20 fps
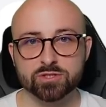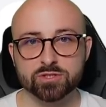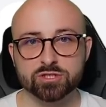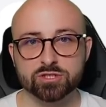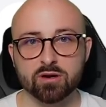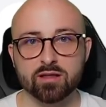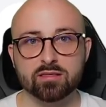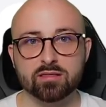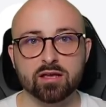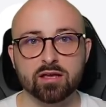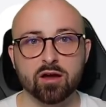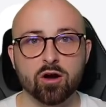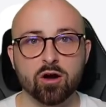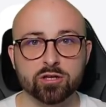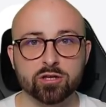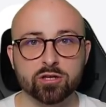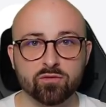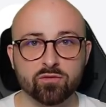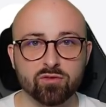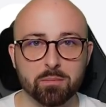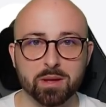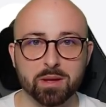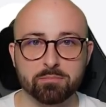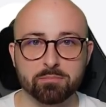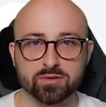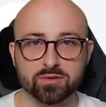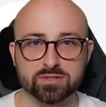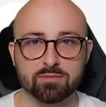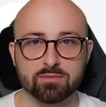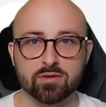Try and think, are you framing it
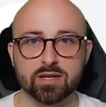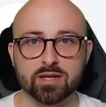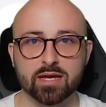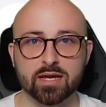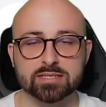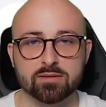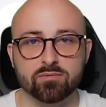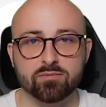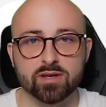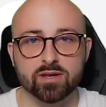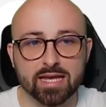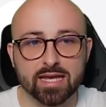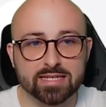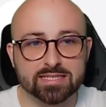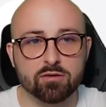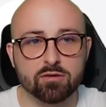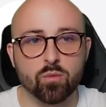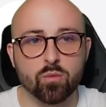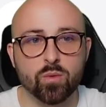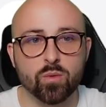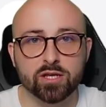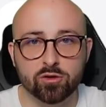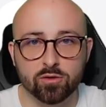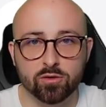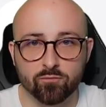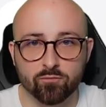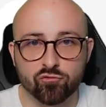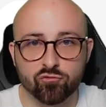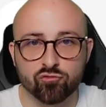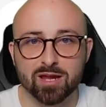positively or negatively? Is there a way you
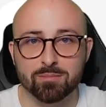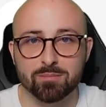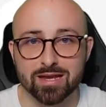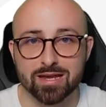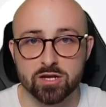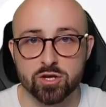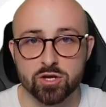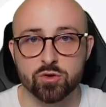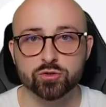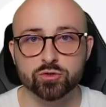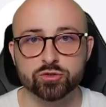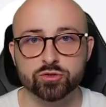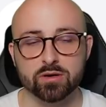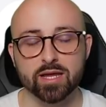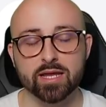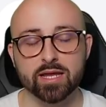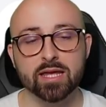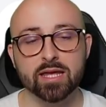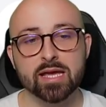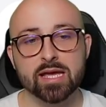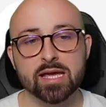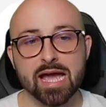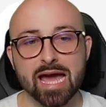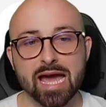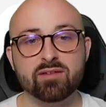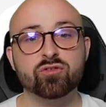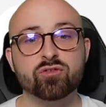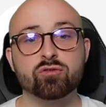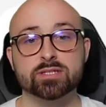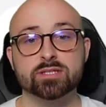can frame it neutrally?
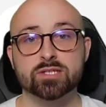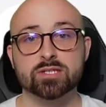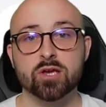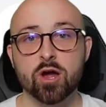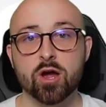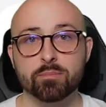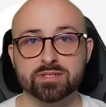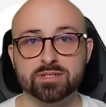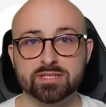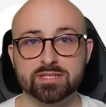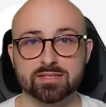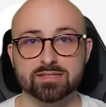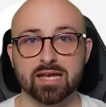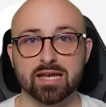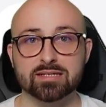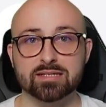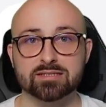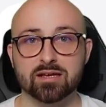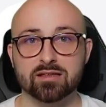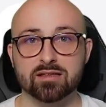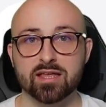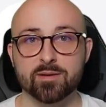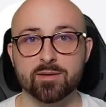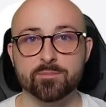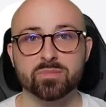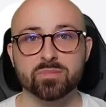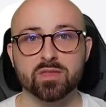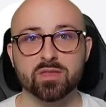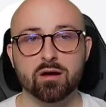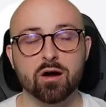And if you're interpreting data,
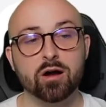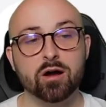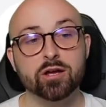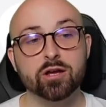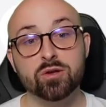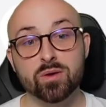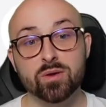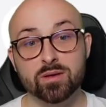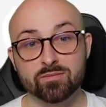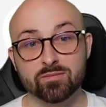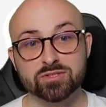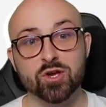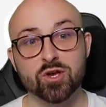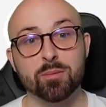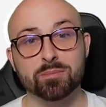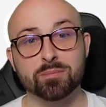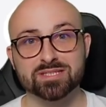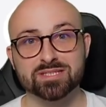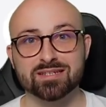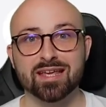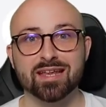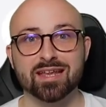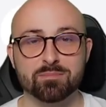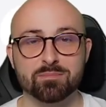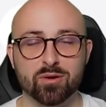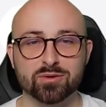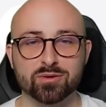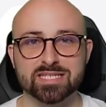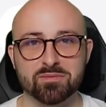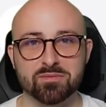think, are you interpreting it in a
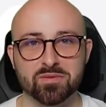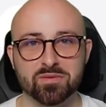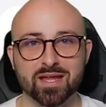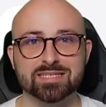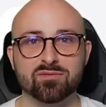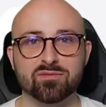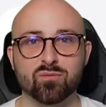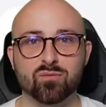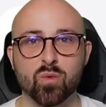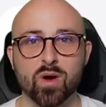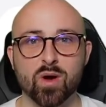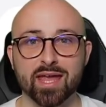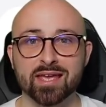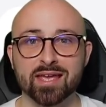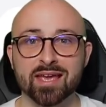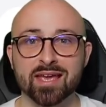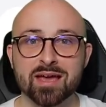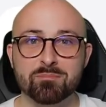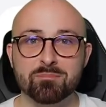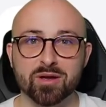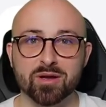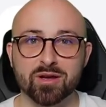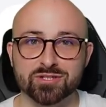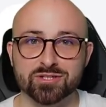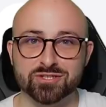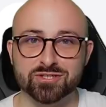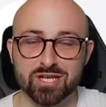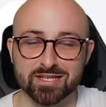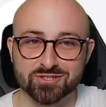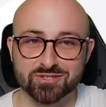positive or negative way
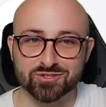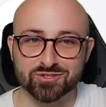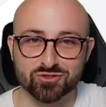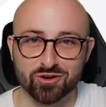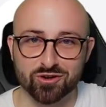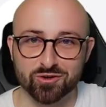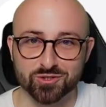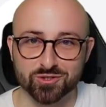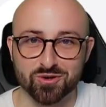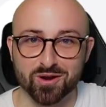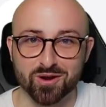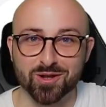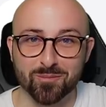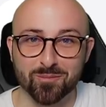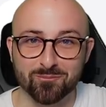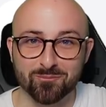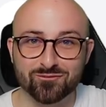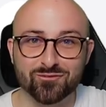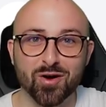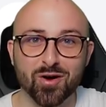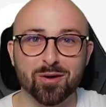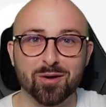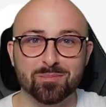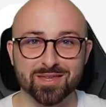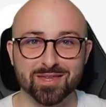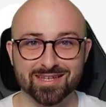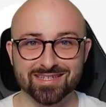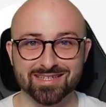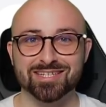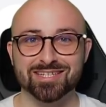because you're trying to confirm
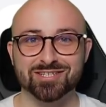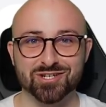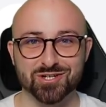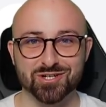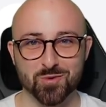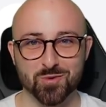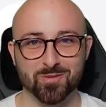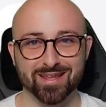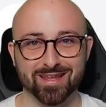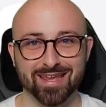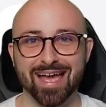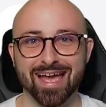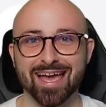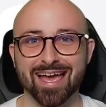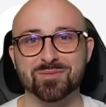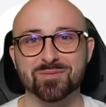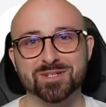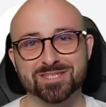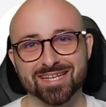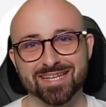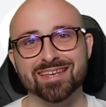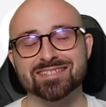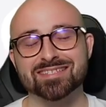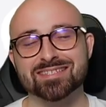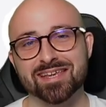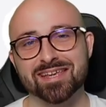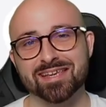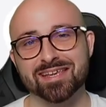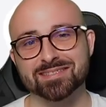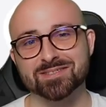the decision you already had, which again
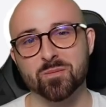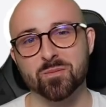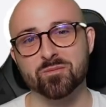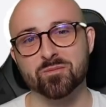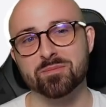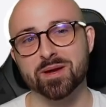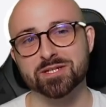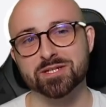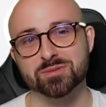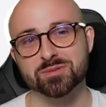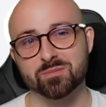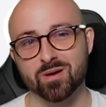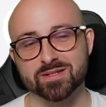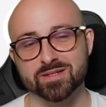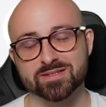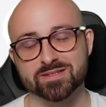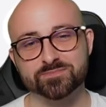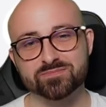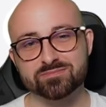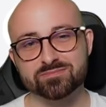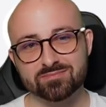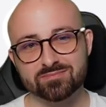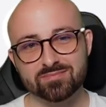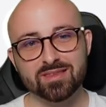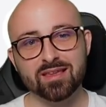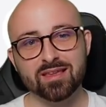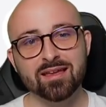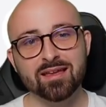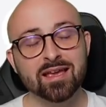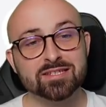is linked to confirmation bias.
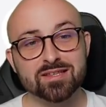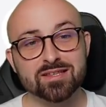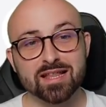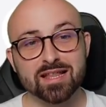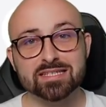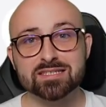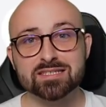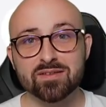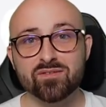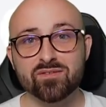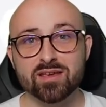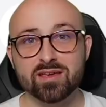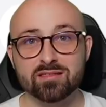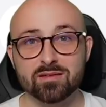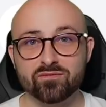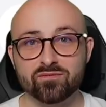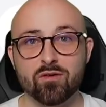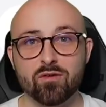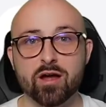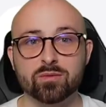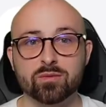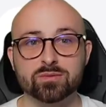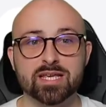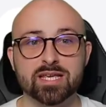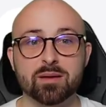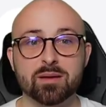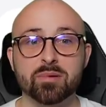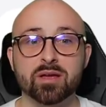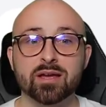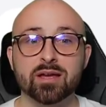So that's the 5th and final
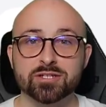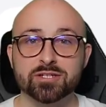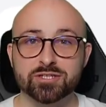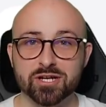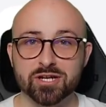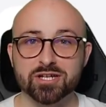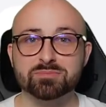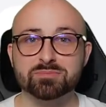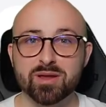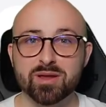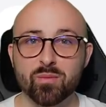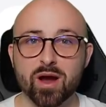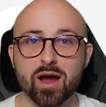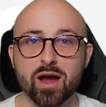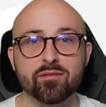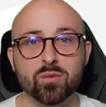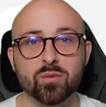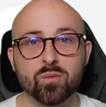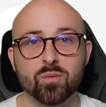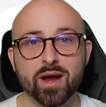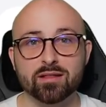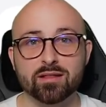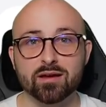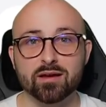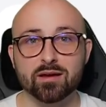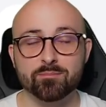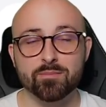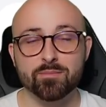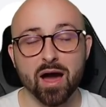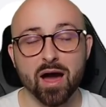tip. Just beware of the way
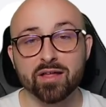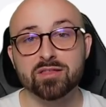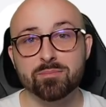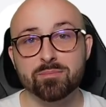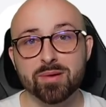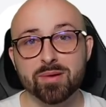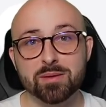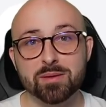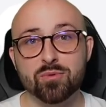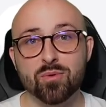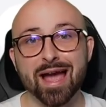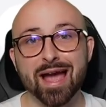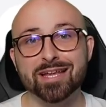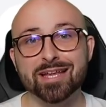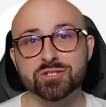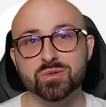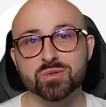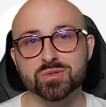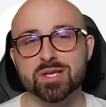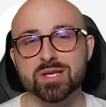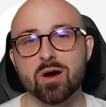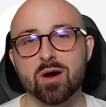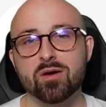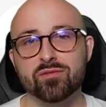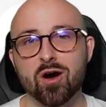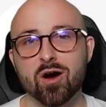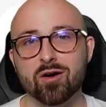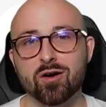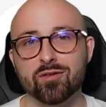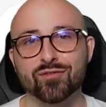that other people and
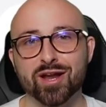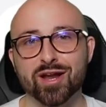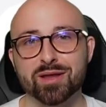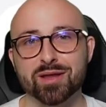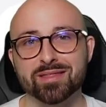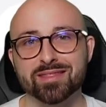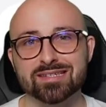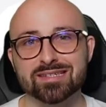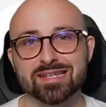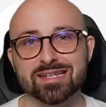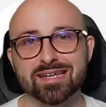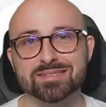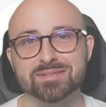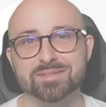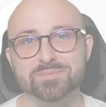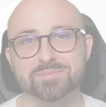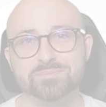yourself are framing the data.